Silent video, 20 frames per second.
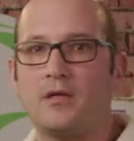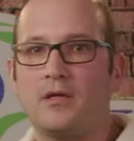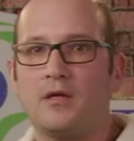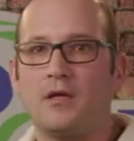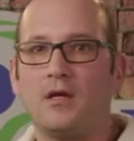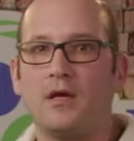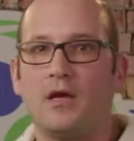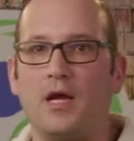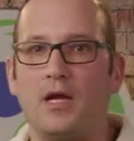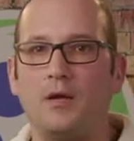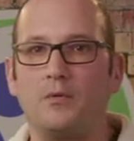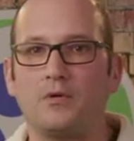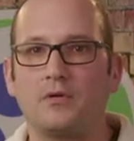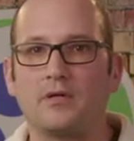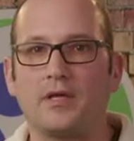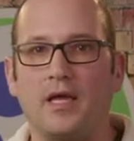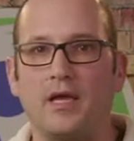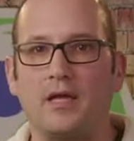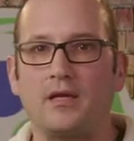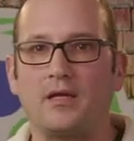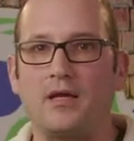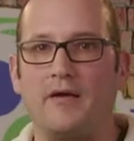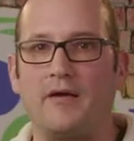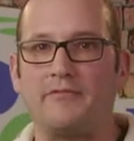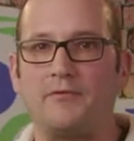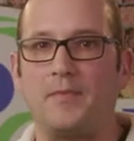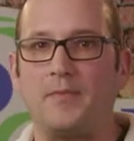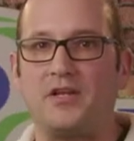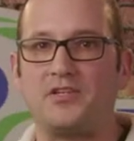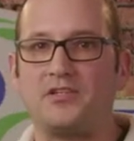I will get
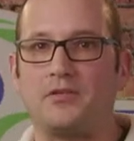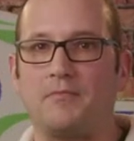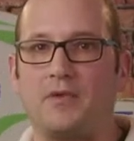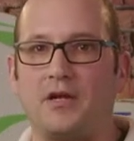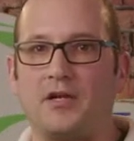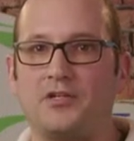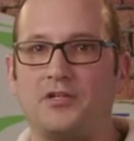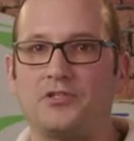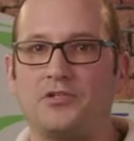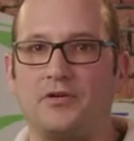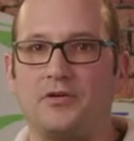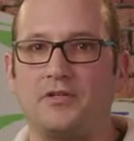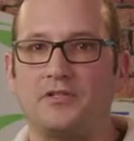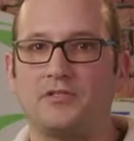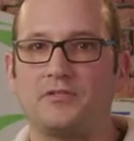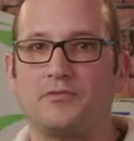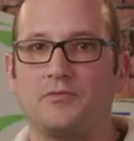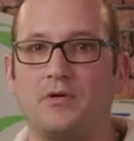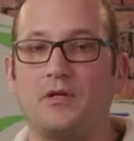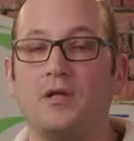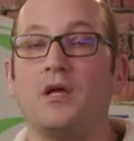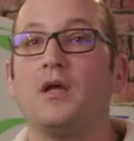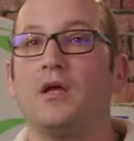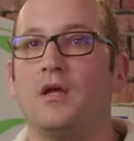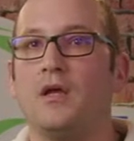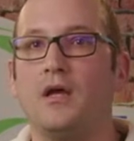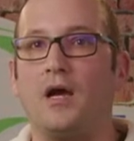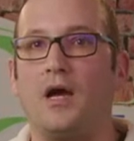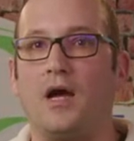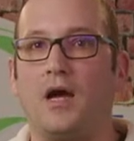confirmation my insurance will.
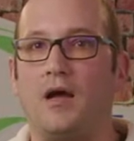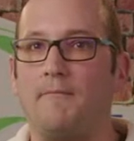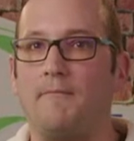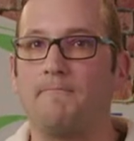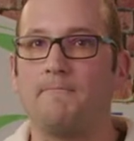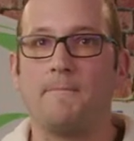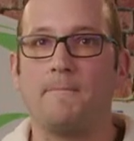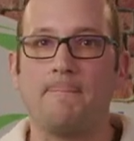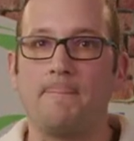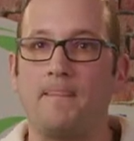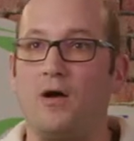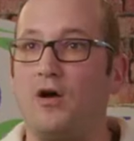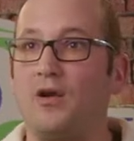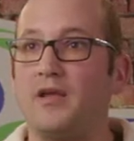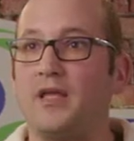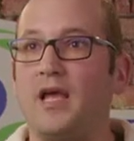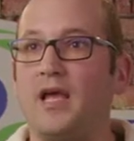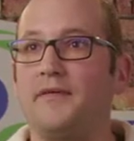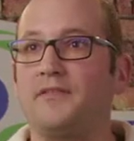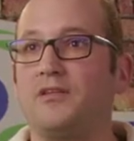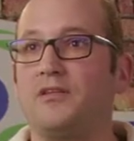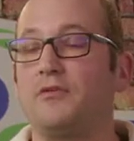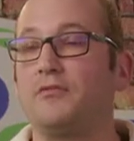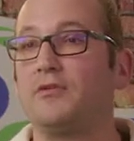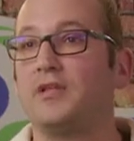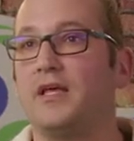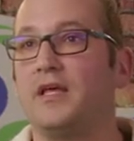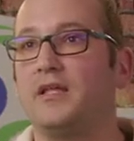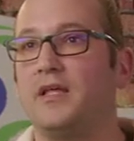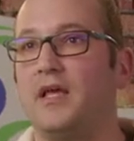Um, all you have to do,
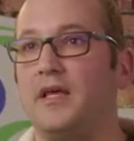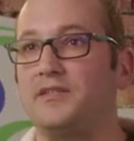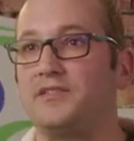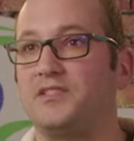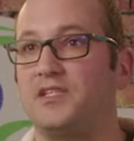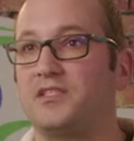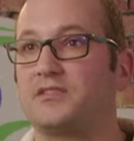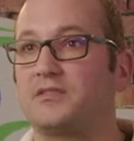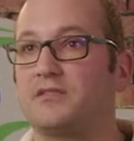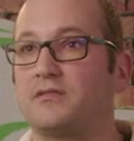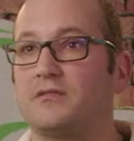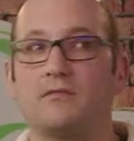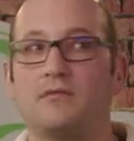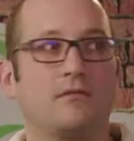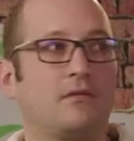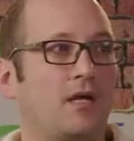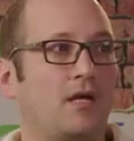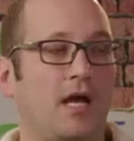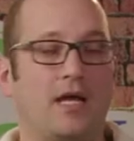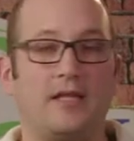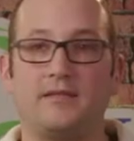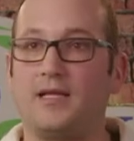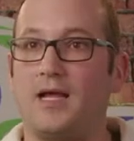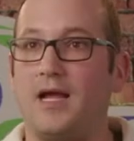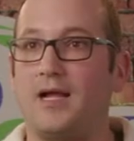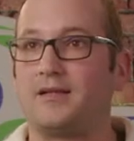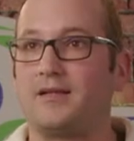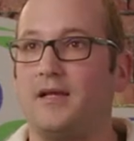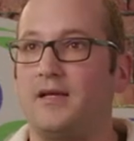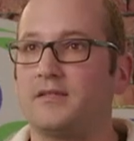Lynn, is just
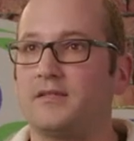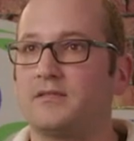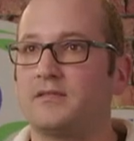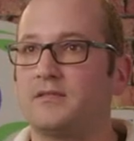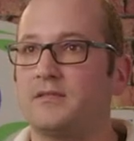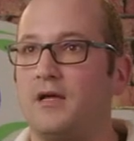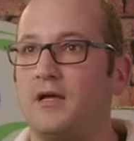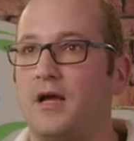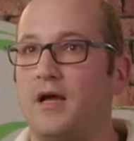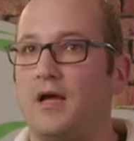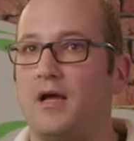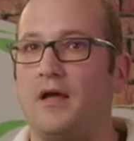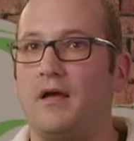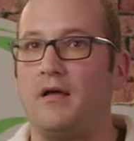contact us uh,